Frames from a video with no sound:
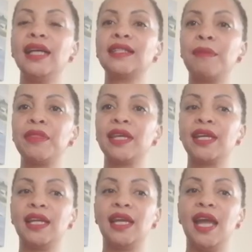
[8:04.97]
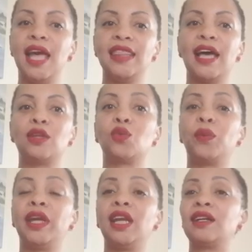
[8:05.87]
something that
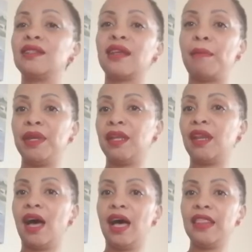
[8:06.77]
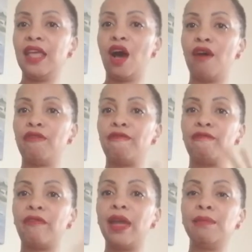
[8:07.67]
because there are
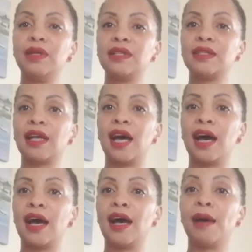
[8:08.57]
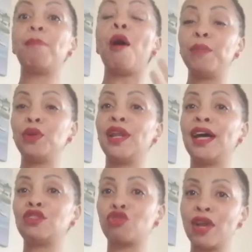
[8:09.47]
famous,
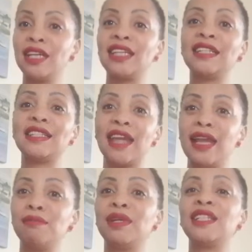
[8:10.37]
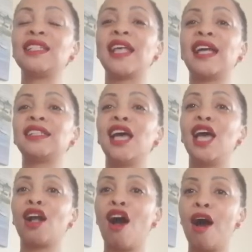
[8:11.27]
popular, trending statements that
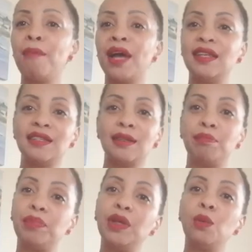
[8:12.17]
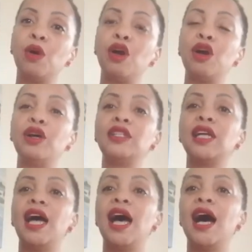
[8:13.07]
karma is the B word,